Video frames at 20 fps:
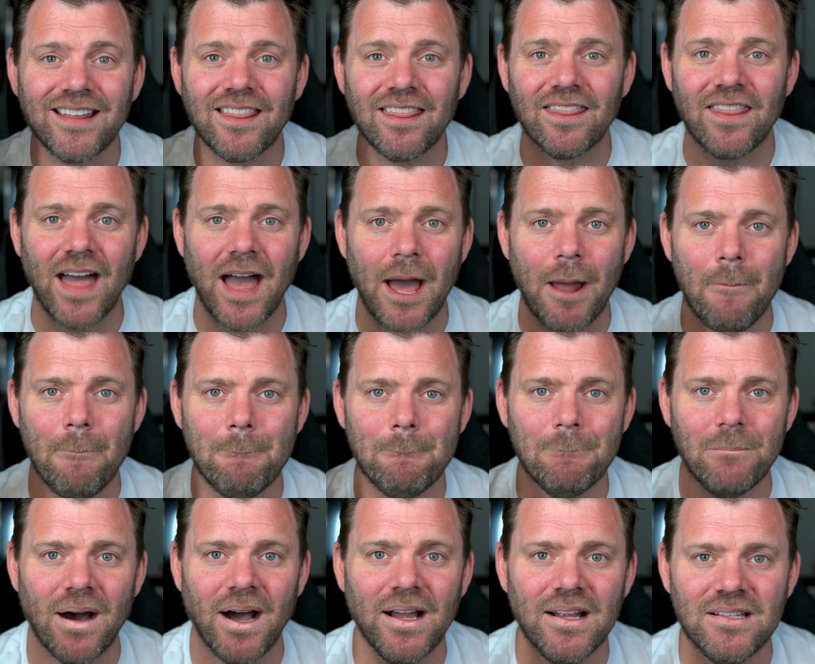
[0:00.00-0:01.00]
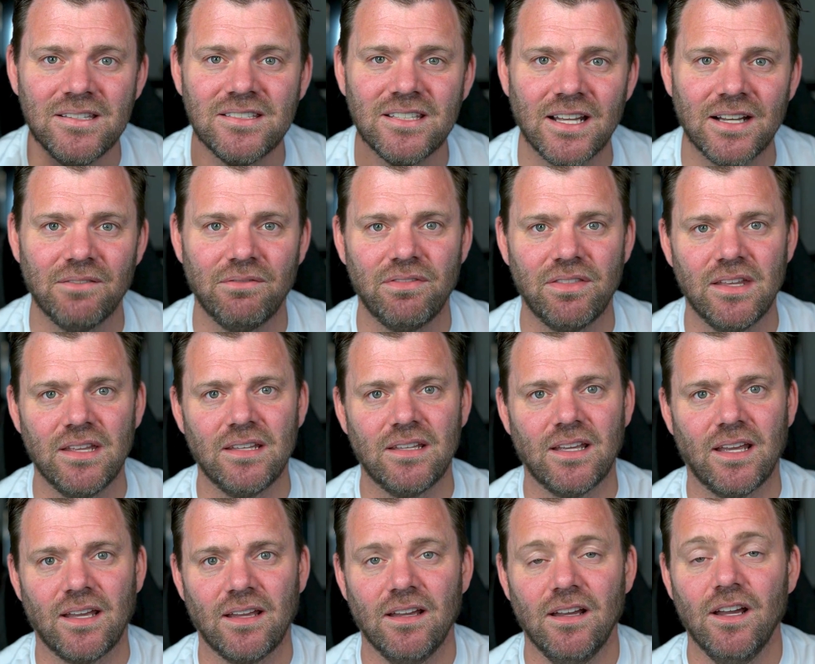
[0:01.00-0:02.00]
that mindset of
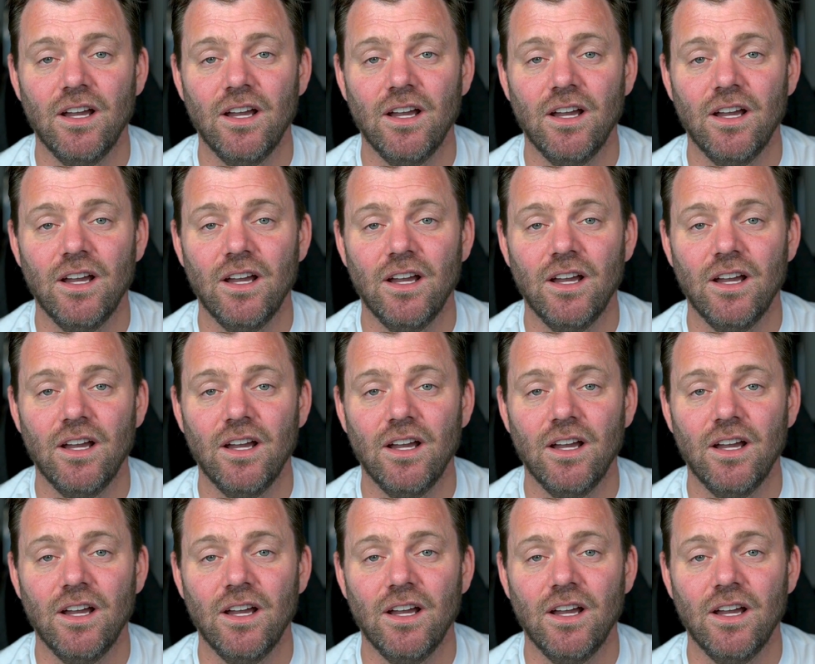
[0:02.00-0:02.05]
thinking.